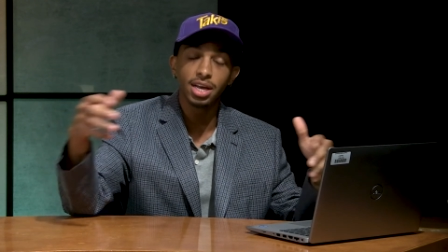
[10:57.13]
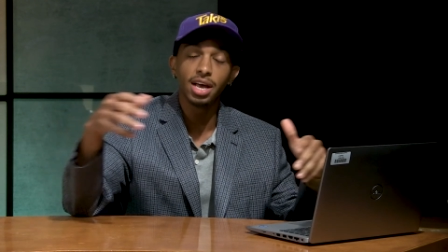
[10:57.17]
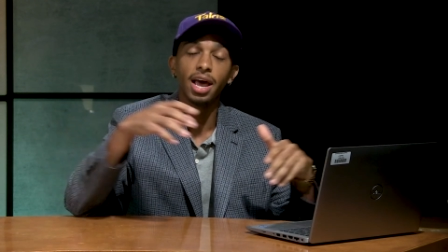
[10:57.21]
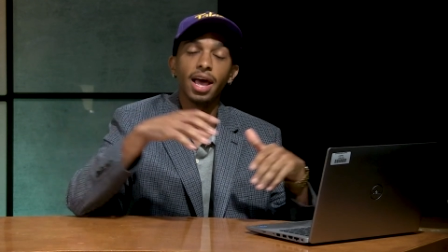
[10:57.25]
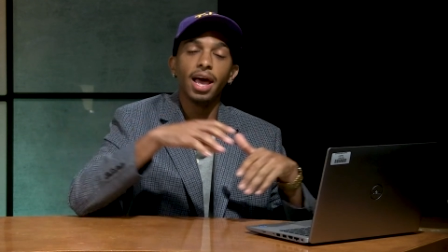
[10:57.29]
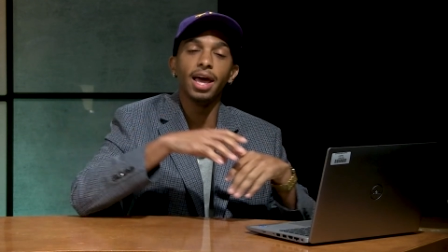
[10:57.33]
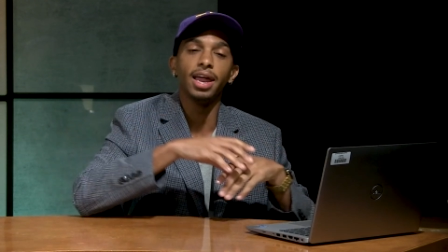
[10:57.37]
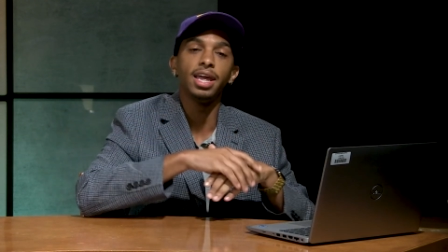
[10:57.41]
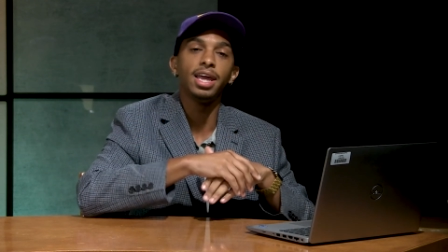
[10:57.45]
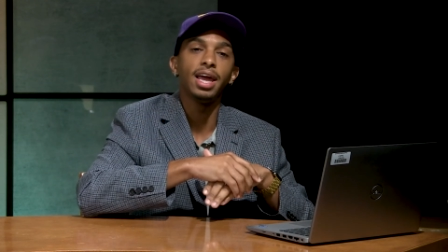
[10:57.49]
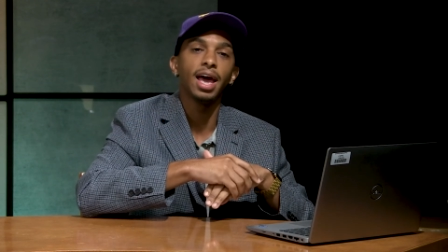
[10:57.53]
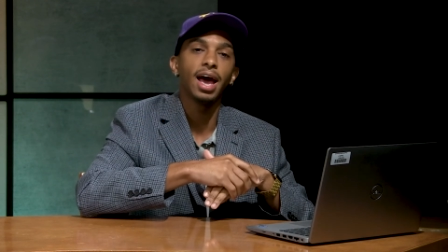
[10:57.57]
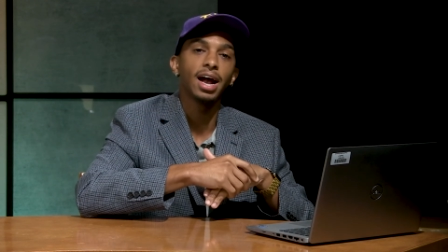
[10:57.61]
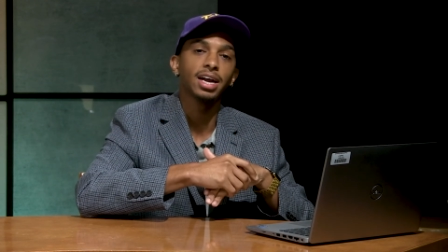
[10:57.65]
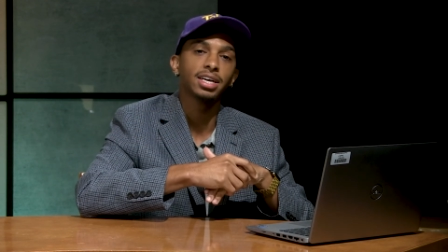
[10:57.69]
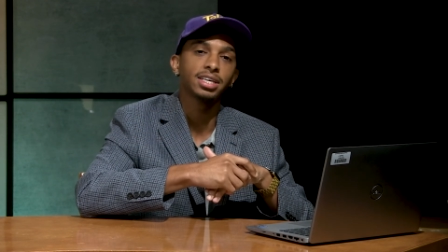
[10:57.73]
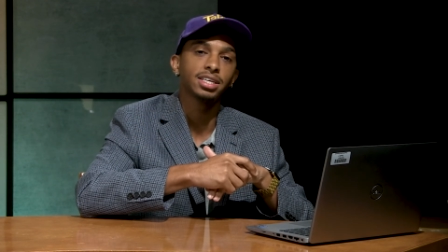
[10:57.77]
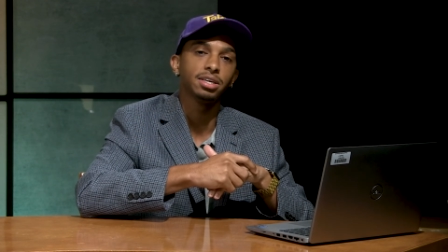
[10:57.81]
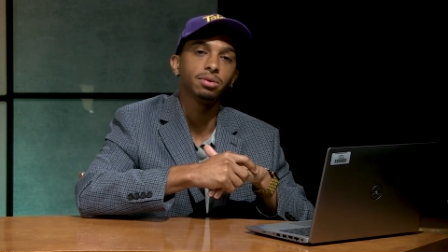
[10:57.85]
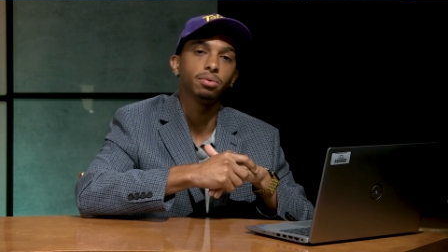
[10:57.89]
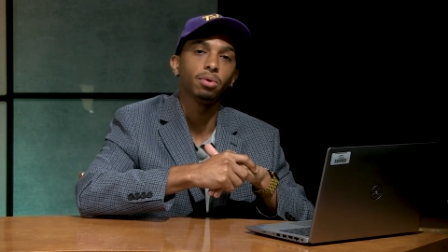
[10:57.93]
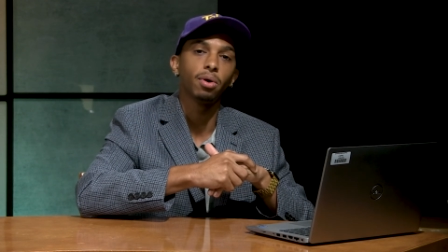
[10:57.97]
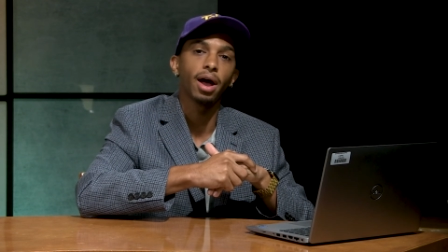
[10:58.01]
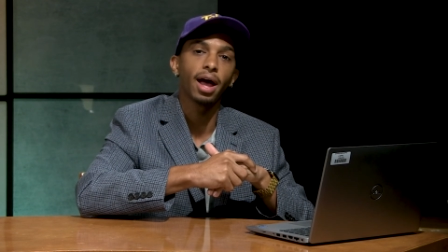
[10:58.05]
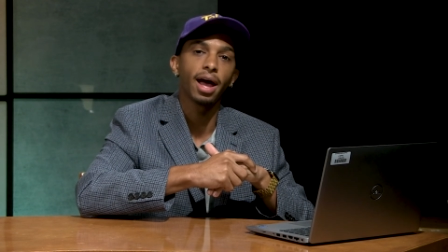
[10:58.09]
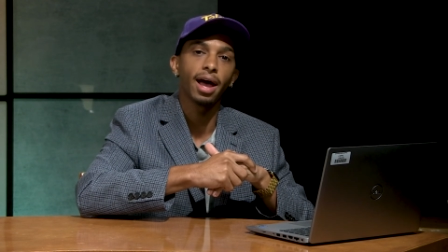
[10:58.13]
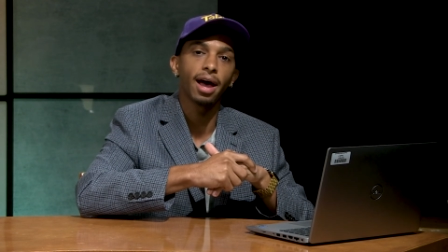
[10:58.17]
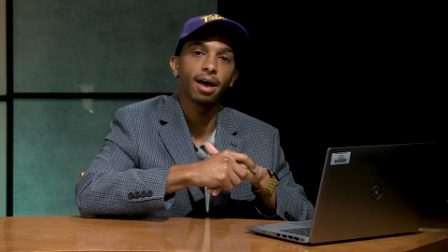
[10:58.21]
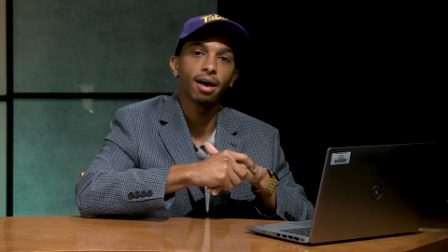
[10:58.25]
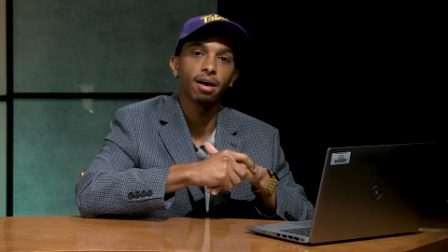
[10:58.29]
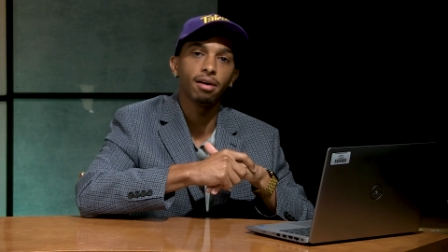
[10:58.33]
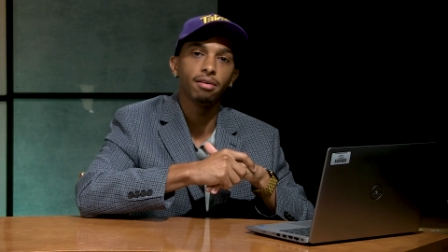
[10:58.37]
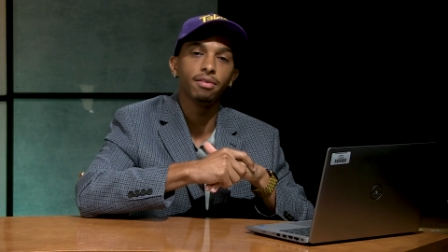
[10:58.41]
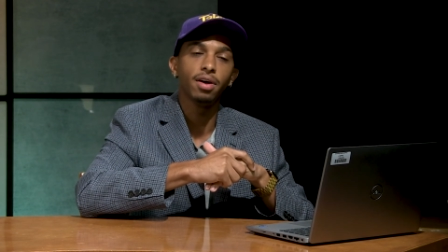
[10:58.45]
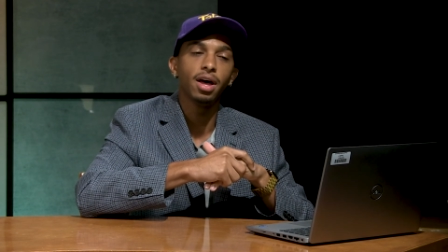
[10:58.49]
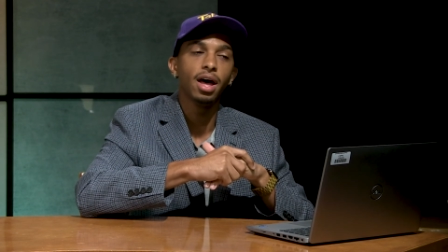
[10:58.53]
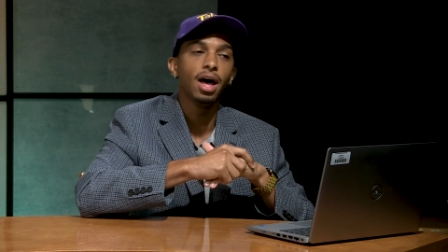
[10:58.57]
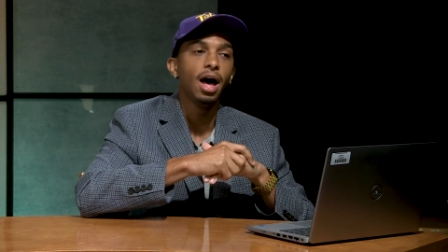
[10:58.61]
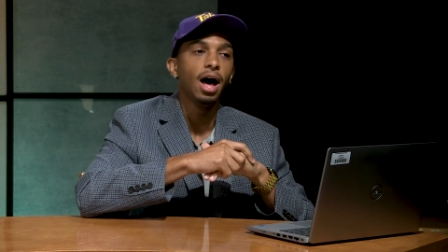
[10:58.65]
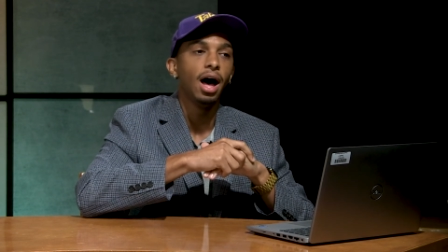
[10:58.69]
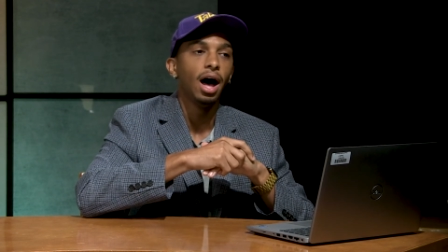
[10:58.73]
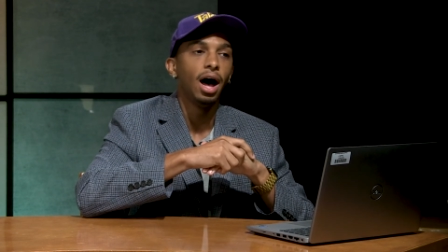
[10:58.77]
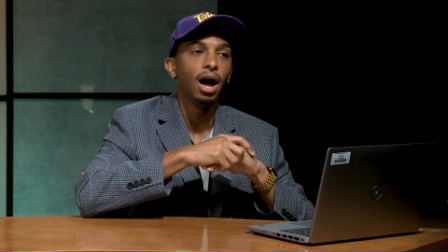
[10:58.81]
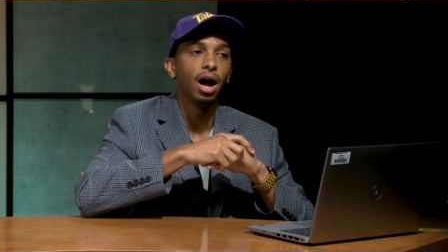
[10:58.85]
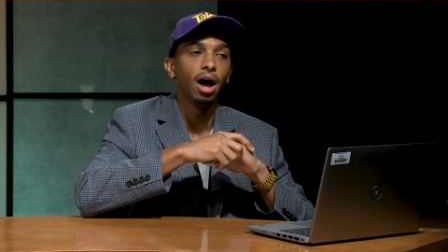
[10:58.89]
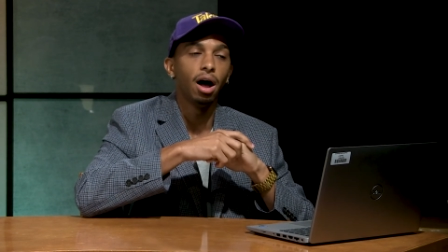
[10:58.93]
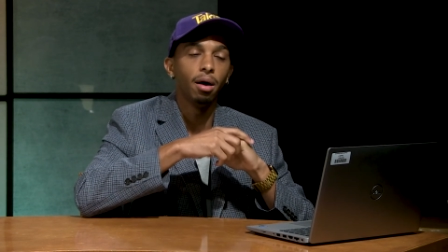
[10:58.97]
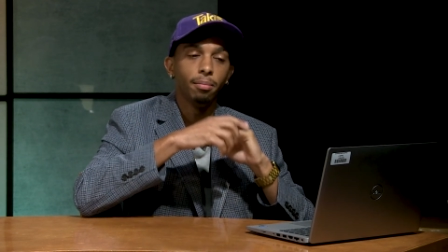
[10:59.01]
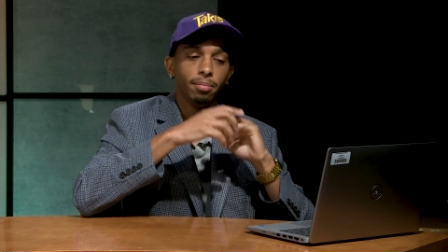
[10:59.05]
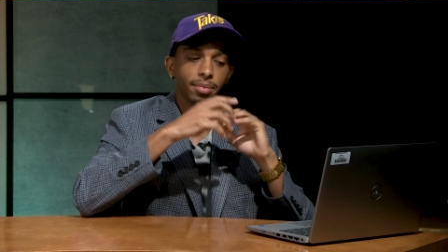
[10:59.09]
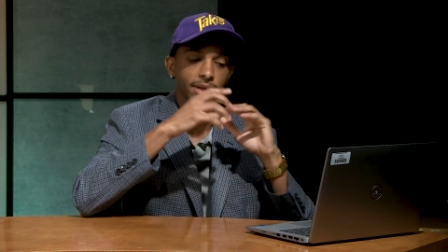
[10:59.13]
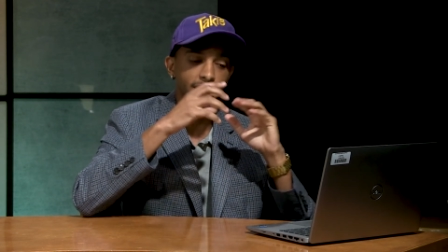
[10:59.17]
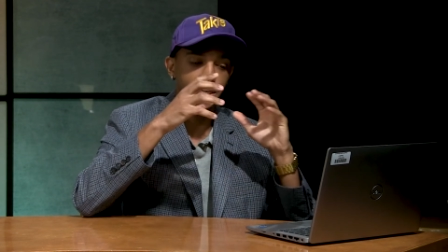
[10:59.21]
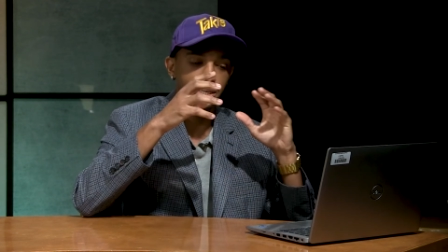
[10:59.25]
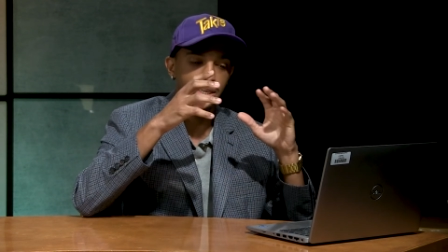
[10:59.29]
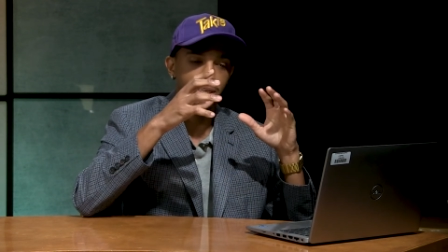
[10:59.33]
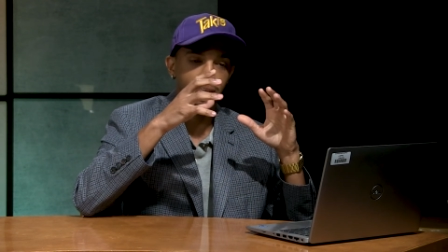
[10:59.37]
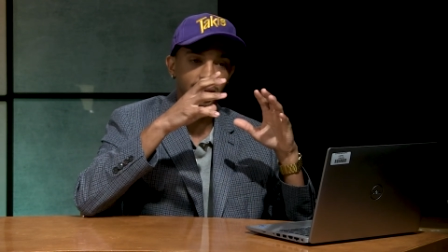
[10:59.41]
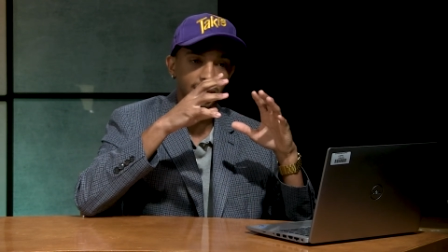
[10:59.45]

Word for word: And he actually will have um, his,